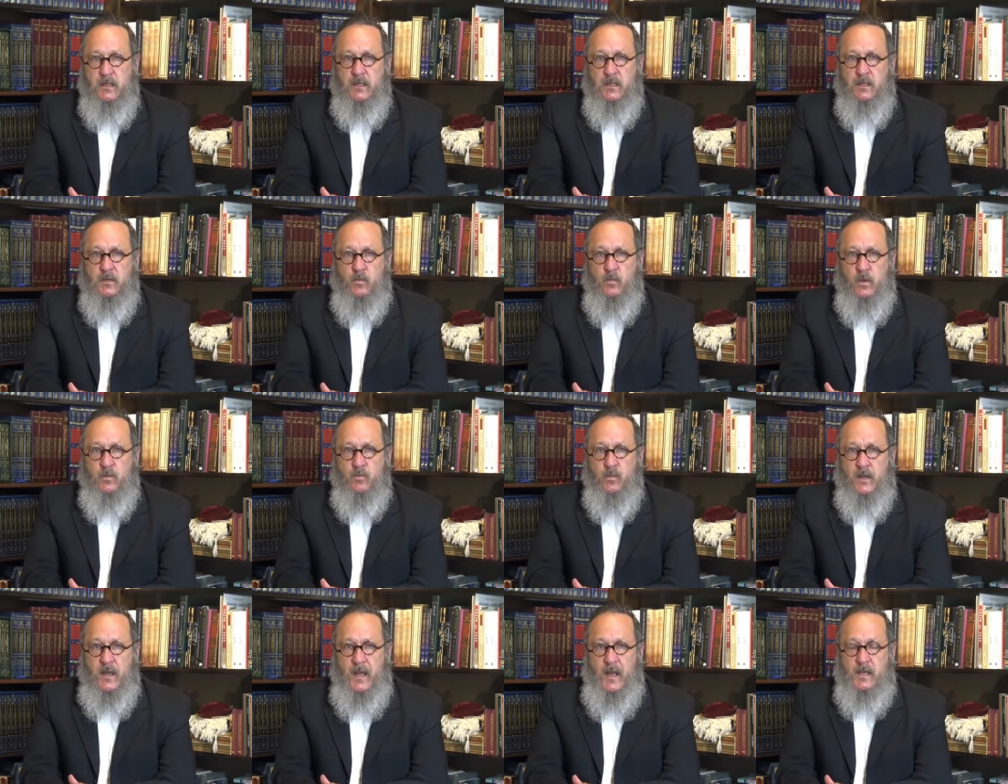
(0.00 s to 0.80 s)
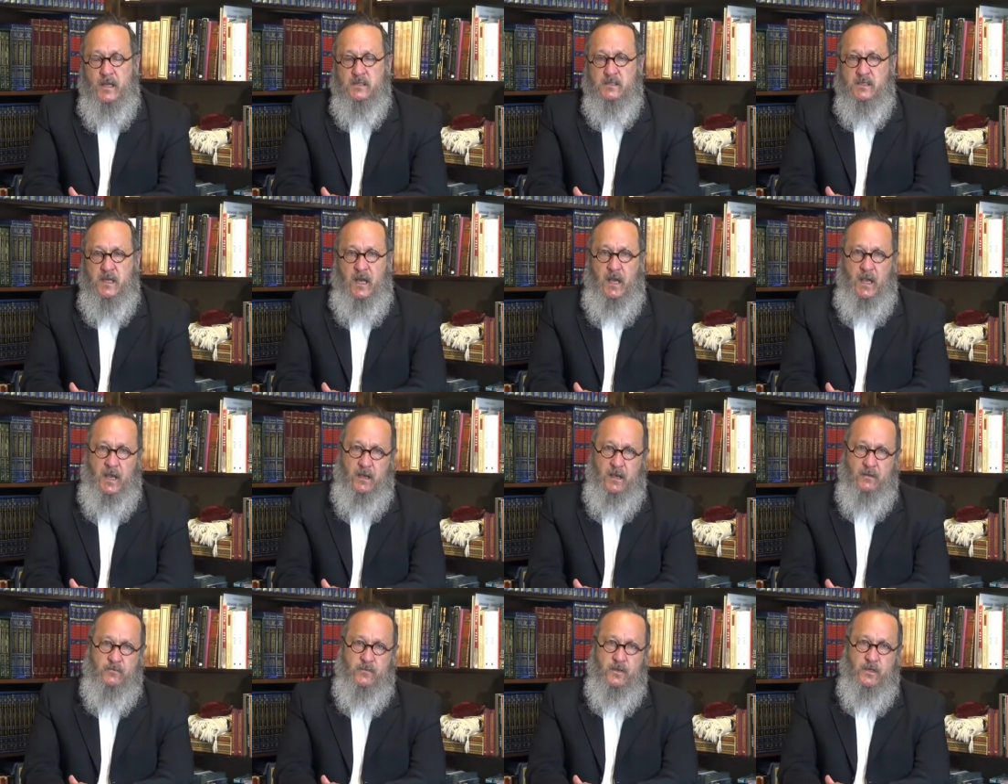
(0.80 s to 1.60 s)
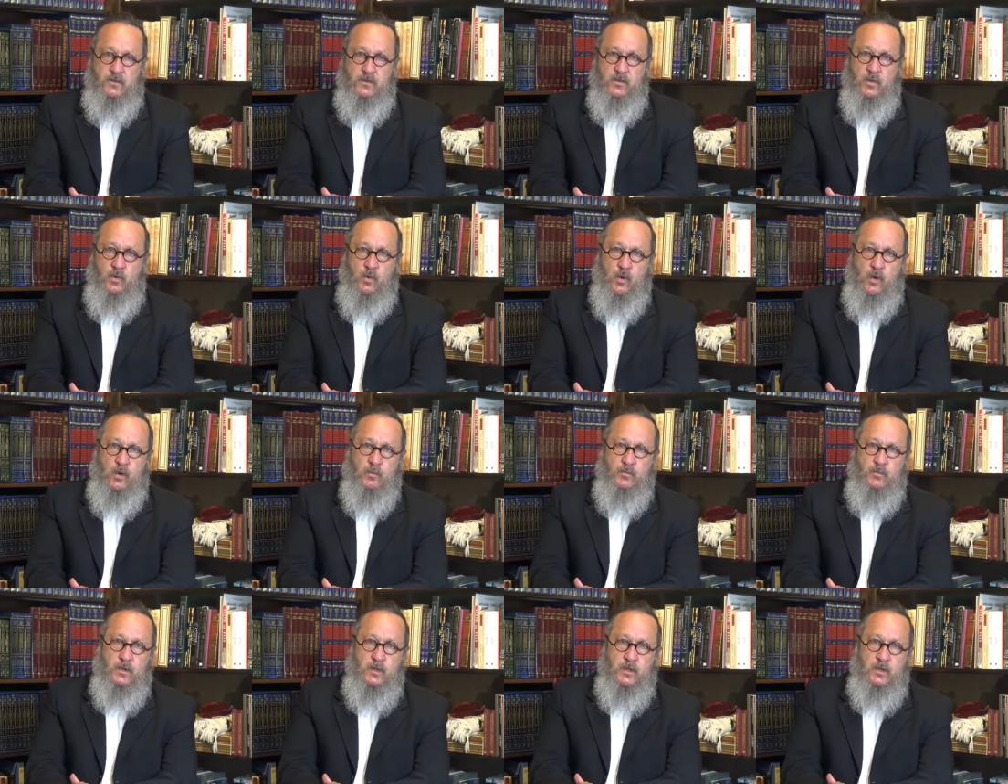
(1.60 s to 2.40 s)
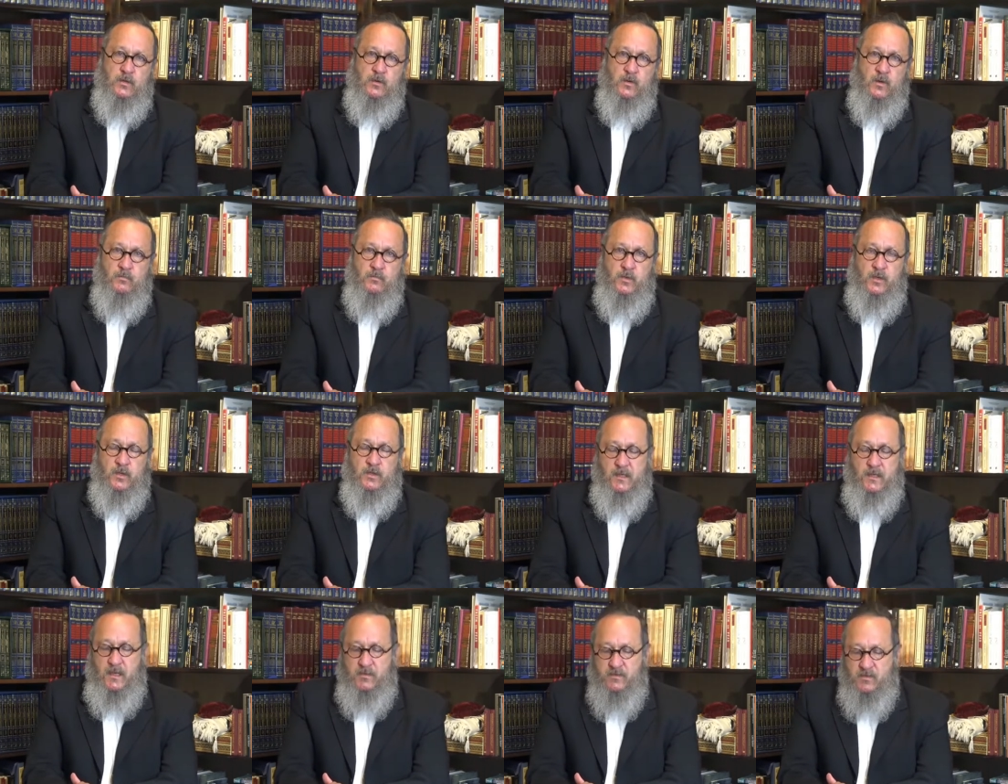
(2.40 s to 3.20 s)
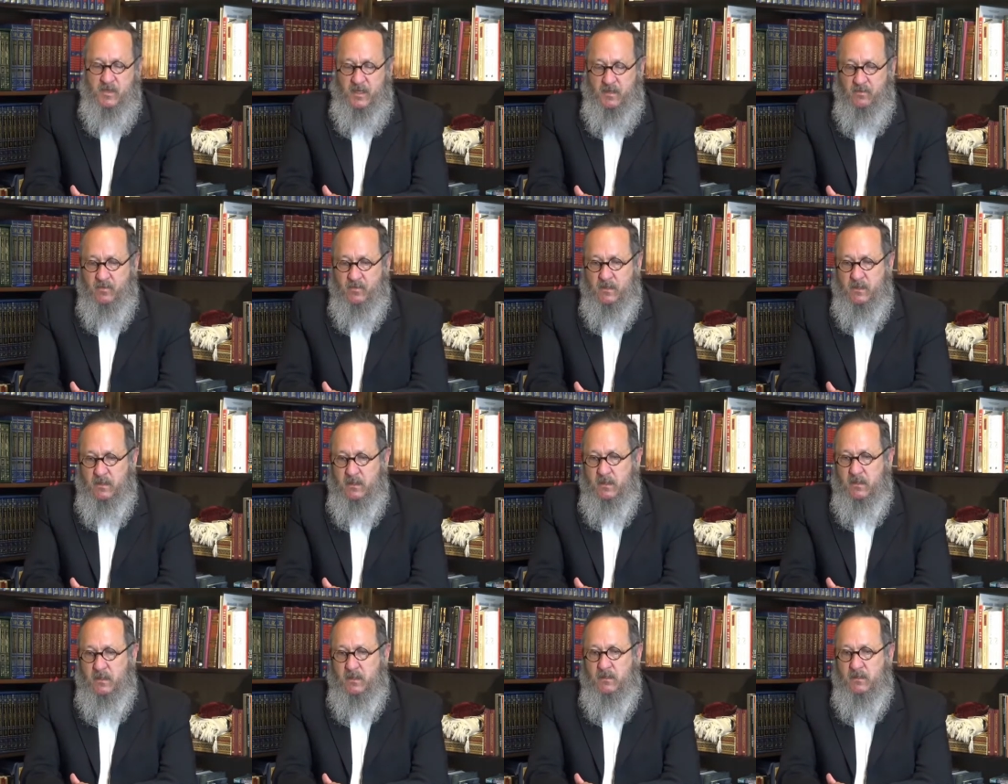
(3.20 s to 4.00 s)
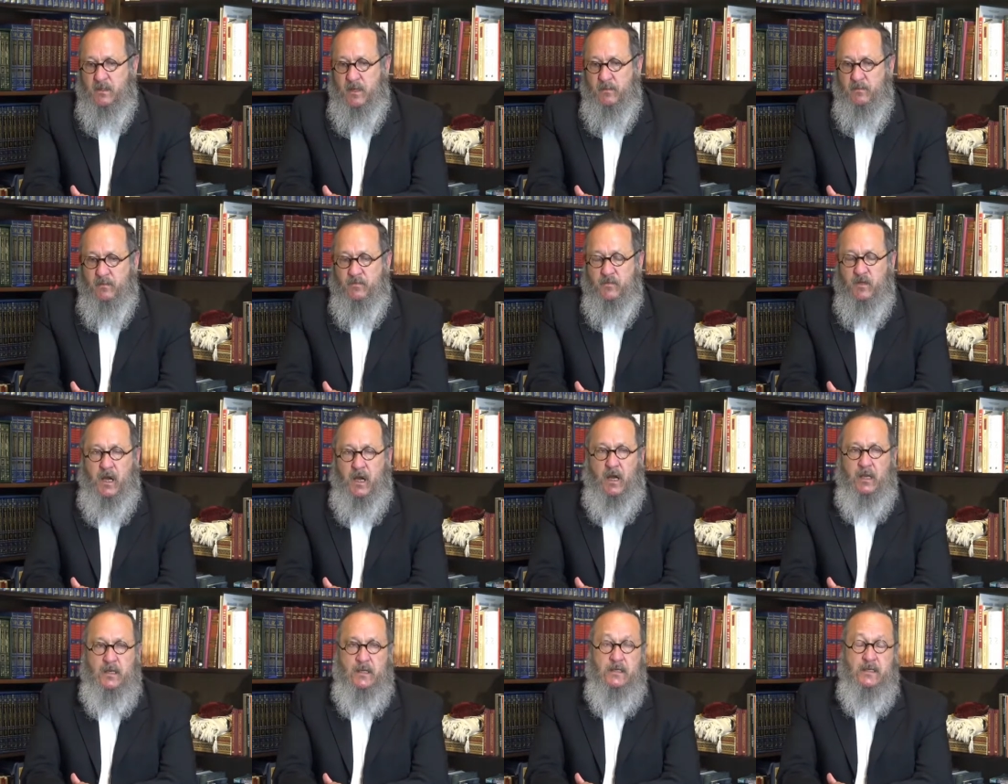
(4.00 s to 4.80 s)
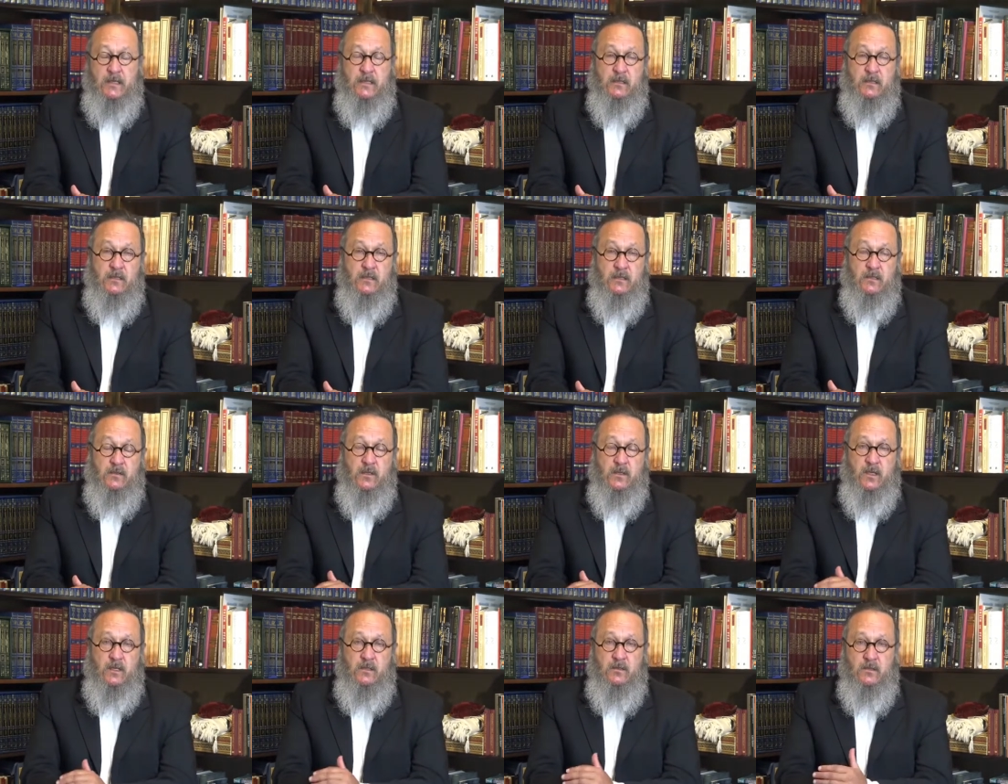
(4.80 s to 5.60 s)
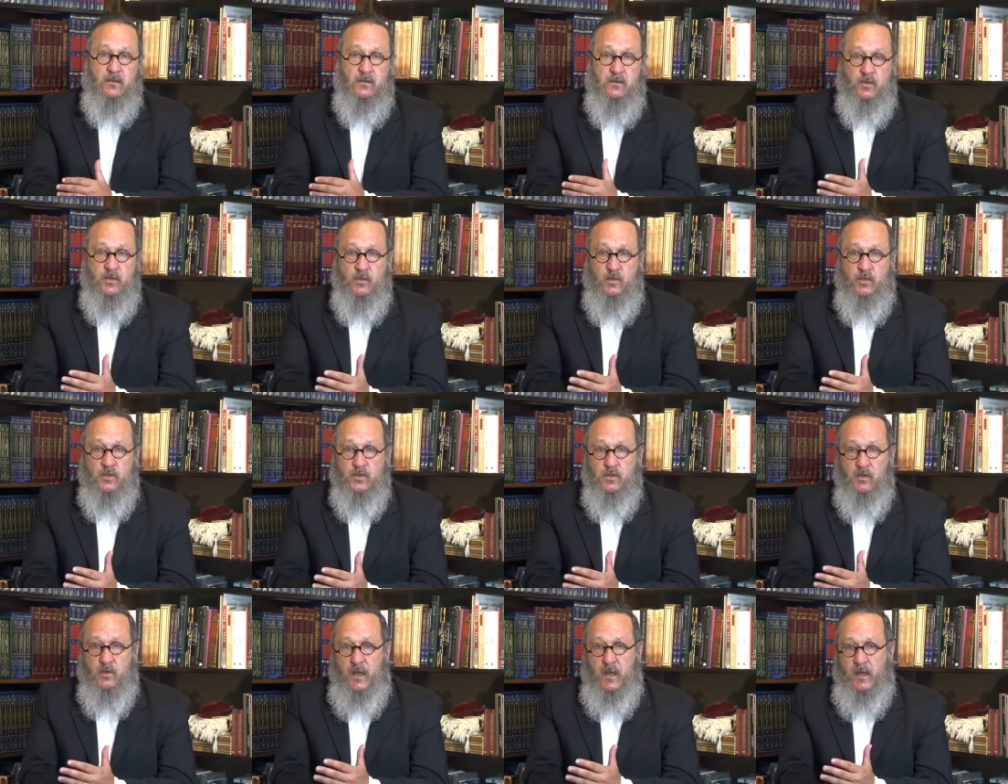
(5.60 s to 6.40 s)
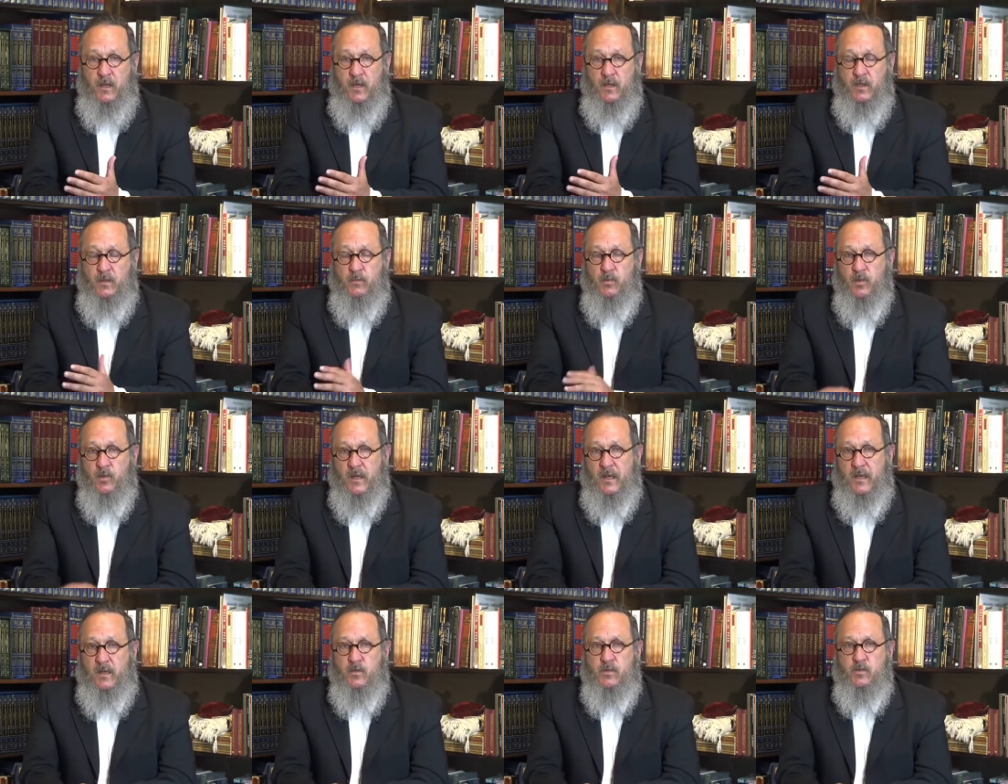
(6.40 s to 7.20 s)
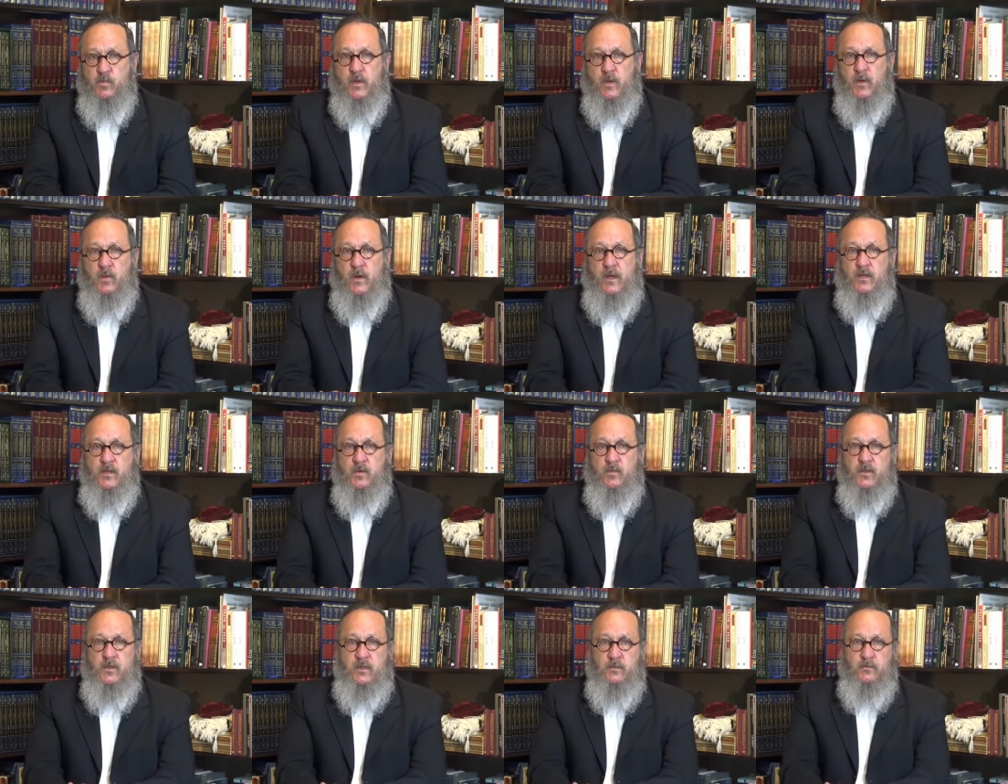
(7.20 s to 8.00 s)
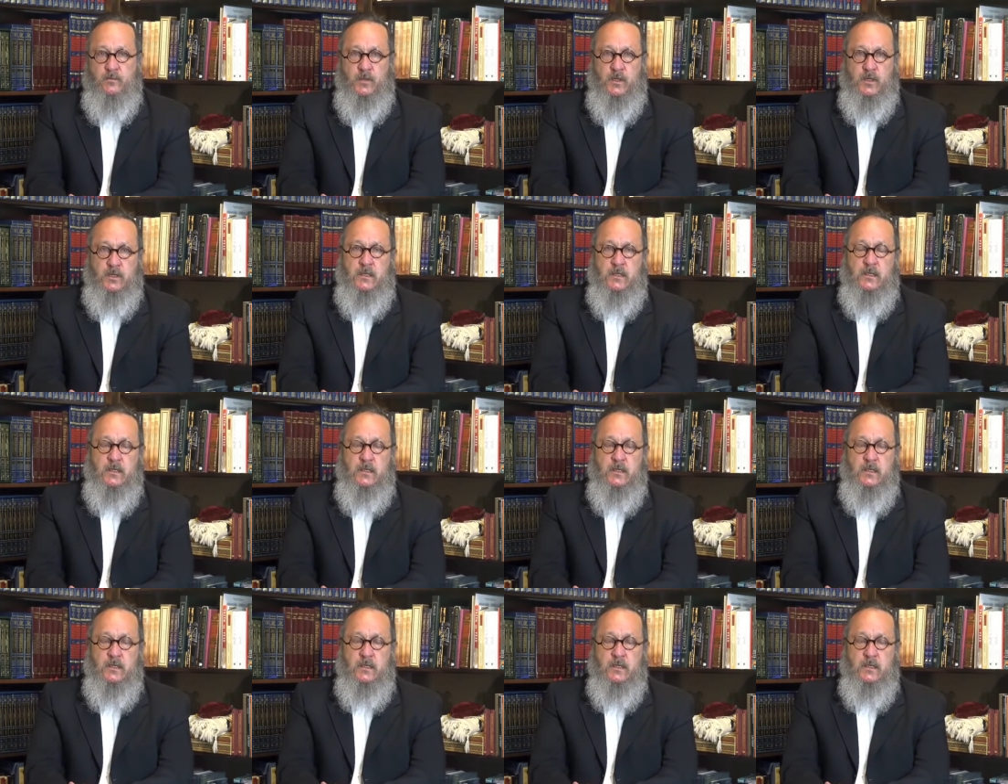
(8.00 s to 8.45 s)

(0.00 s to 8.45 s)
one would ask, I have a Torah book or a book that has sacred name of God in it in the Jewish or Hebrew language. What do I do with the book?